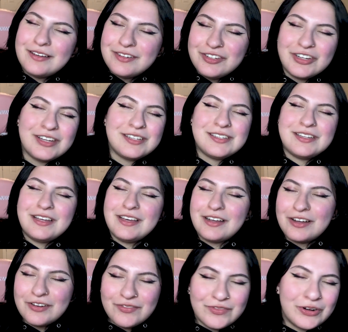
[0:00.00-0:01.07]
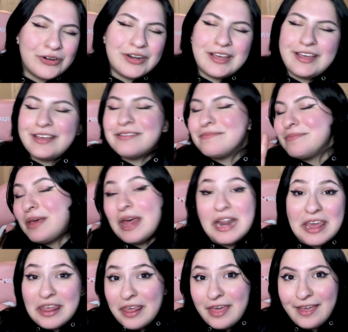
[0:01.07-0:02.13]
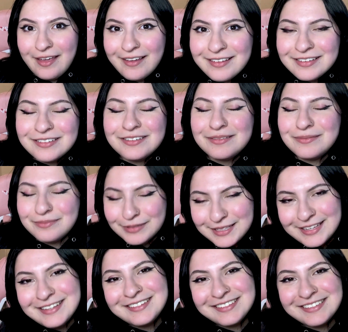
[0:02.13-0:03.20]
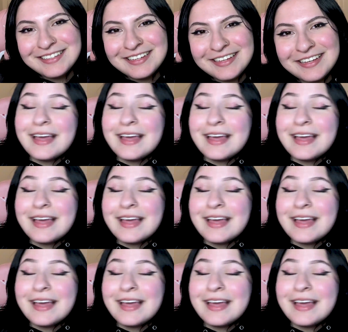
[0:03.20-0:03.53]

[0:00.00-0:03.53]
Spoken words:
adjust it, convert it, anything, please.